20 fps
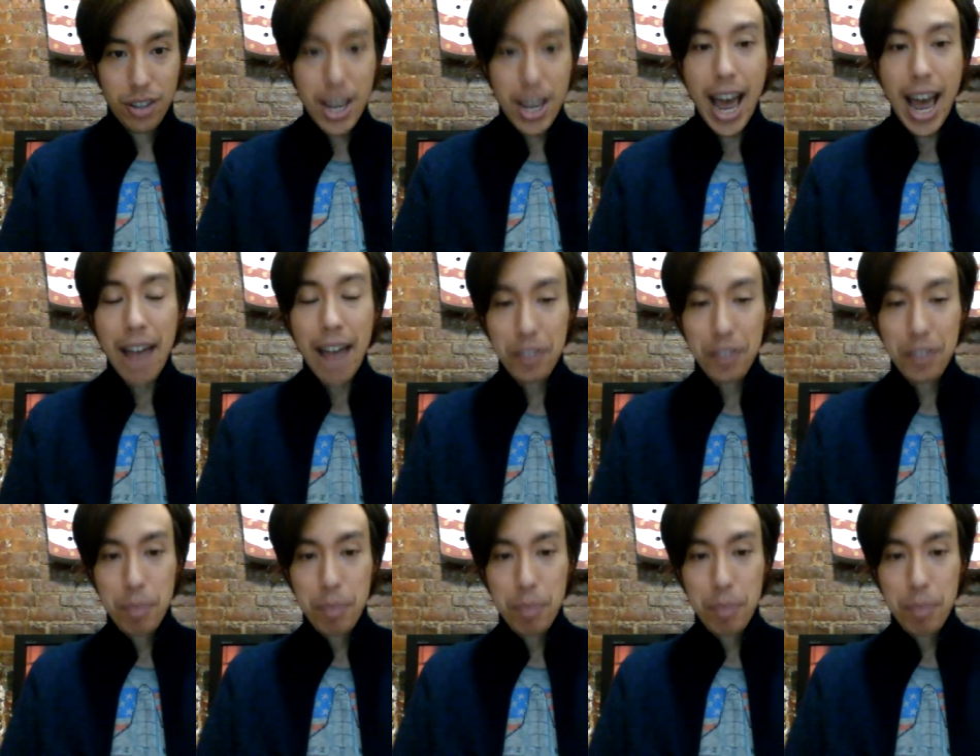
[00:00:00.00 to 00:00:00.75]
you
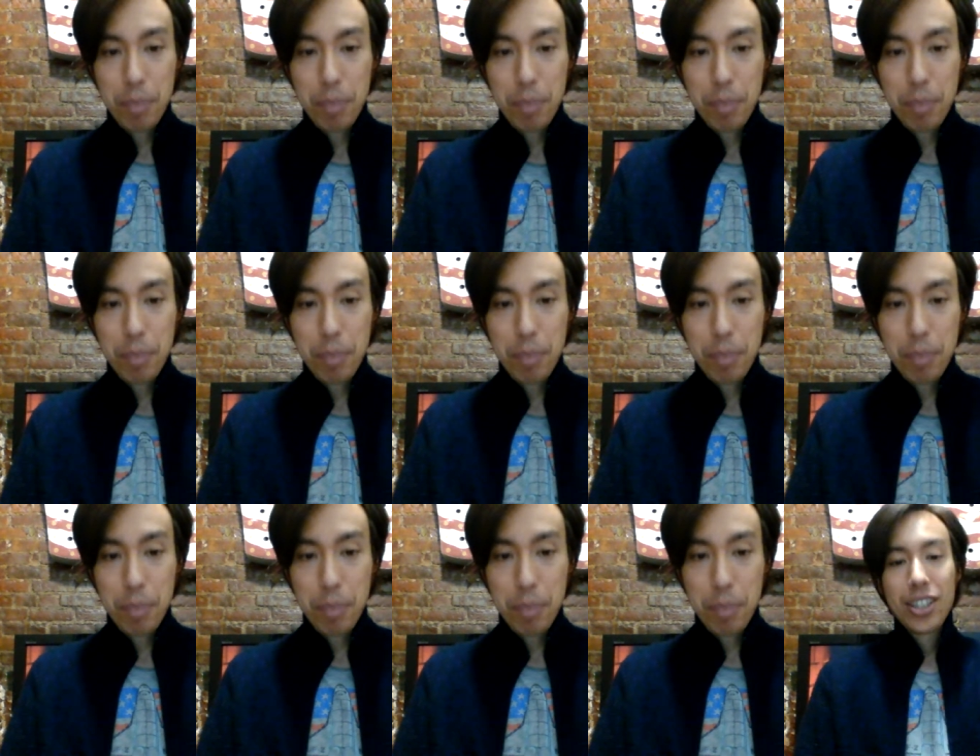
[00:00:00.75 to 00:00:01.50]
have to be
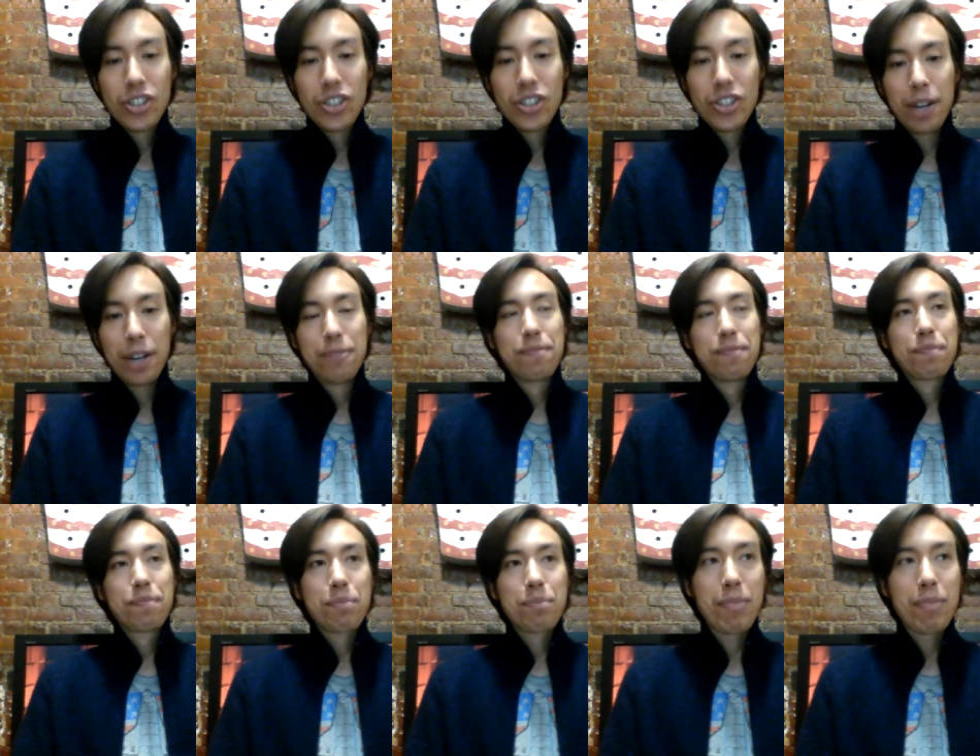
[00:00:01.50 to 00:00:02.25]
18.
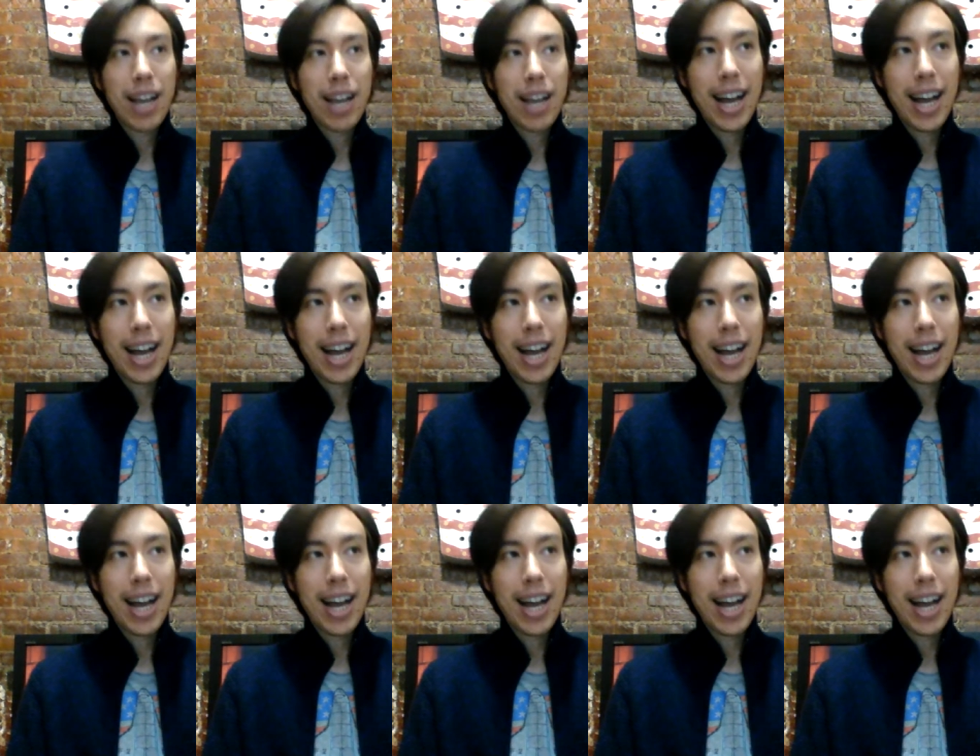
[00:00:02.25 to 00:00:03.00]
So
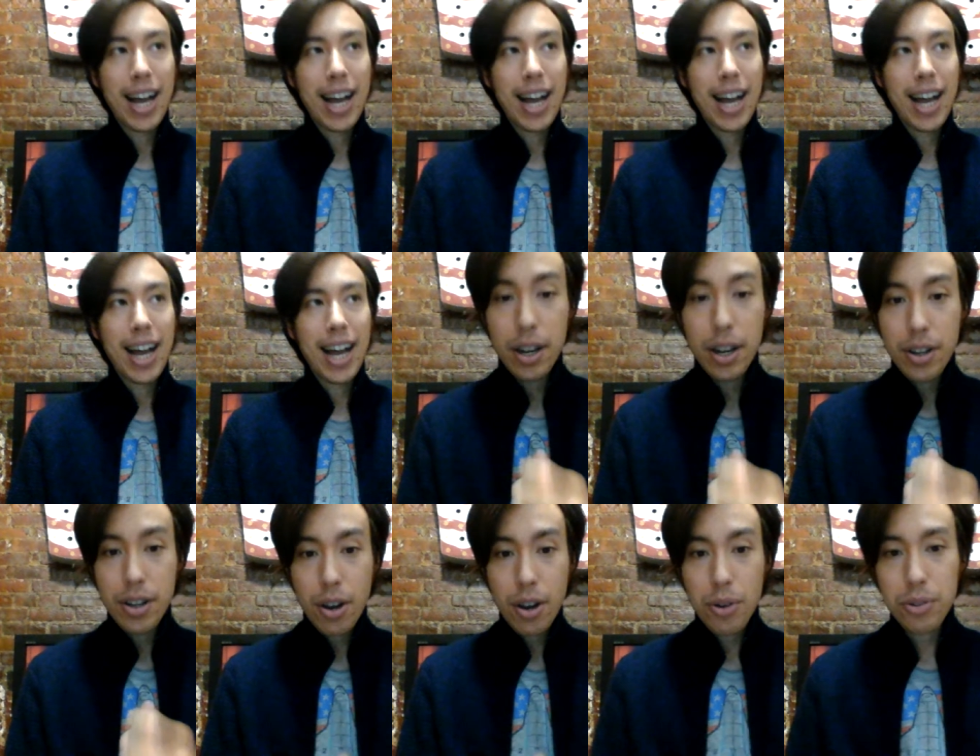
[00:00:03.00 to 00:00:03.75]
this
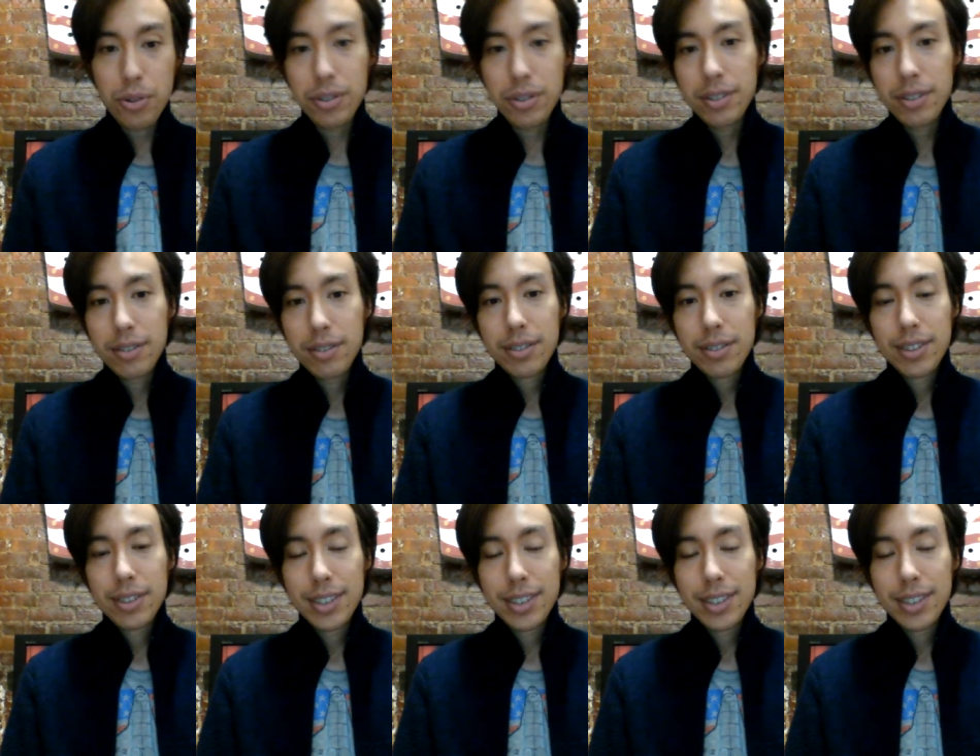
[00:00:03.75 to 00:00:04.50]
was a
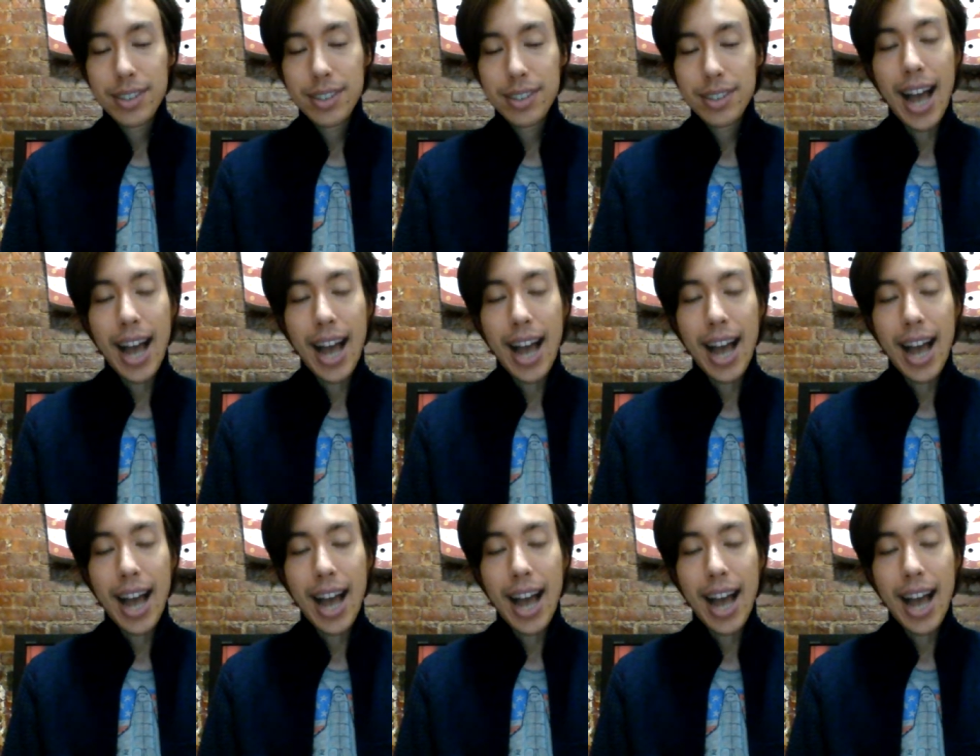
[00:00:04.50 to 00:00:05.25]
known
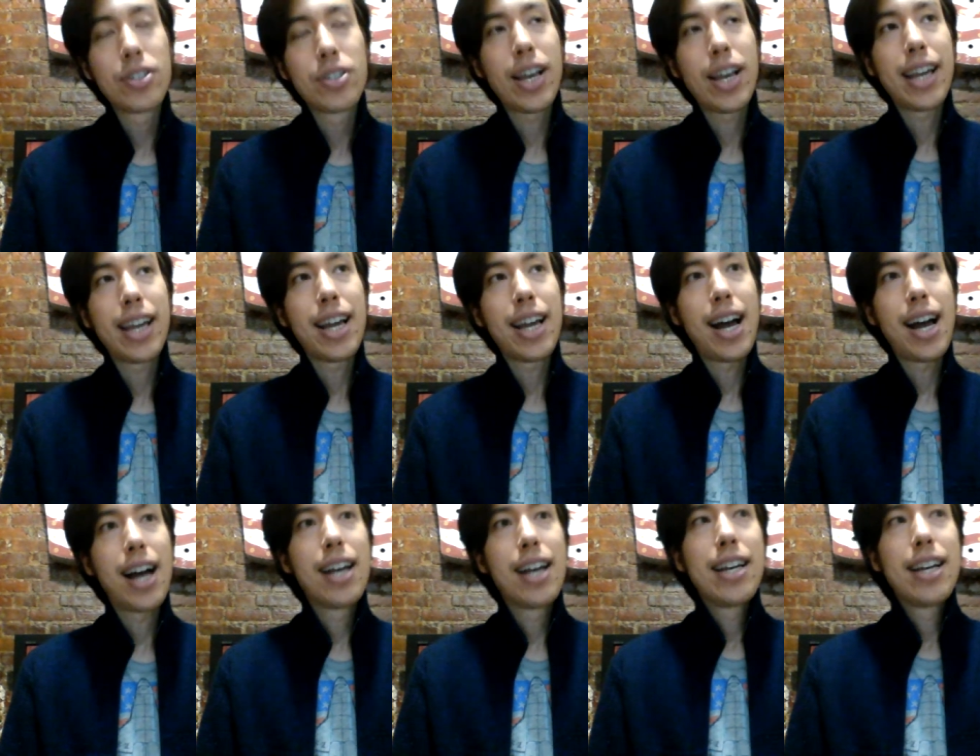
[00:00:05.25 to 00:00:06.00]
guy. He was
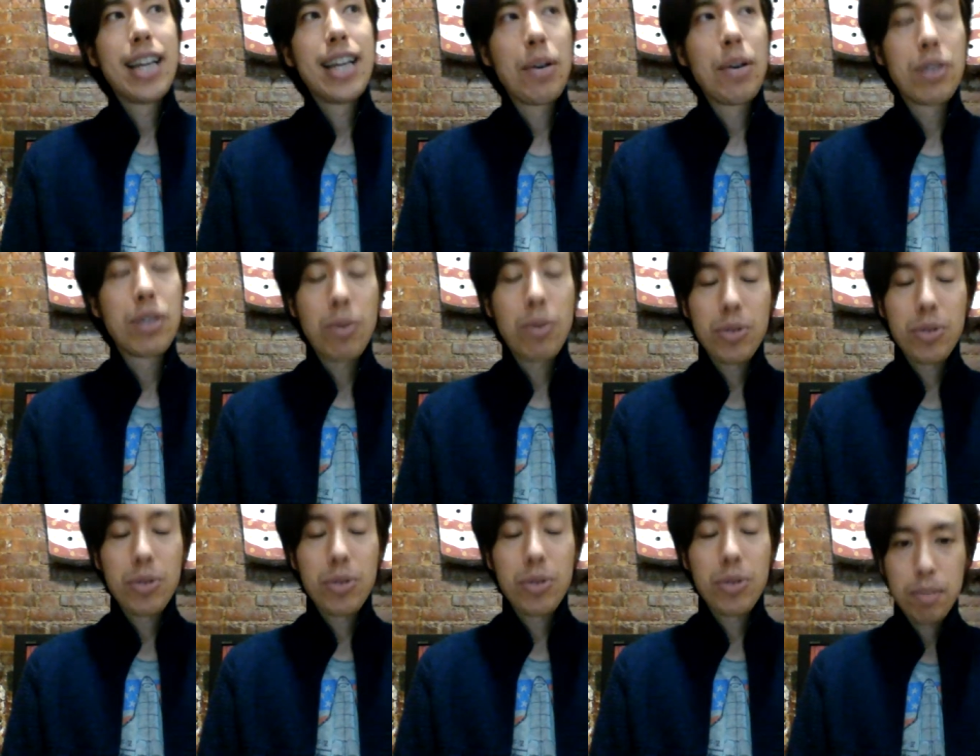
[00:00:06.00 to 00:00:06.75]

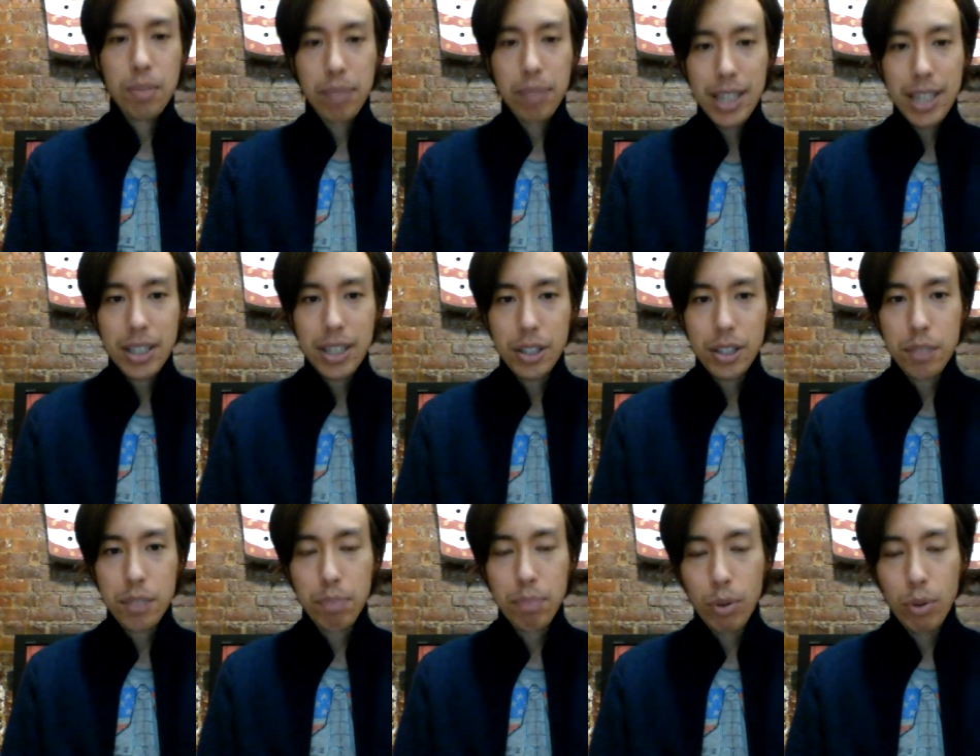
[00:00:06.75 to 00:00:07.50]
was known as the
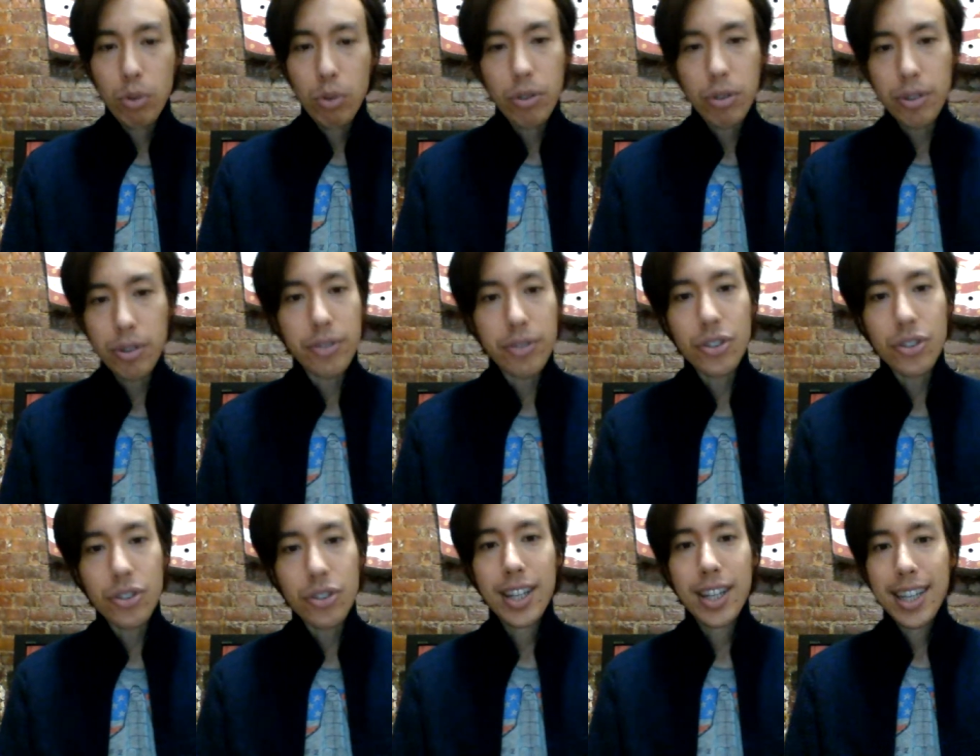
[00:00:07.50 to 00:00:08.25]
Police
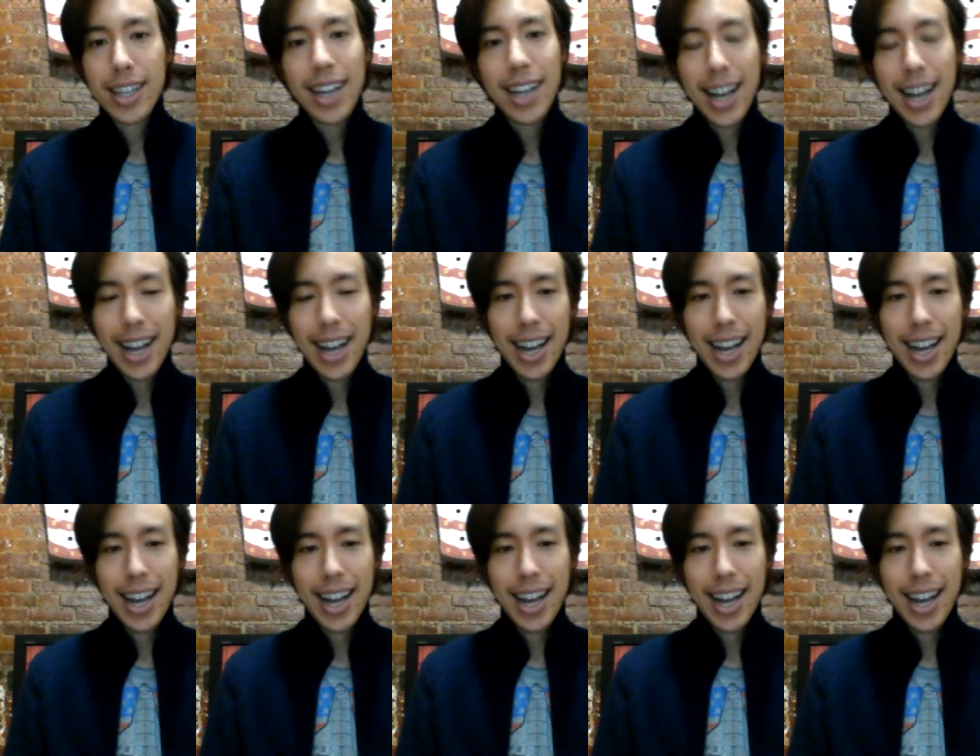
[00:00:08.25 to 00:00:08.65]
Explorers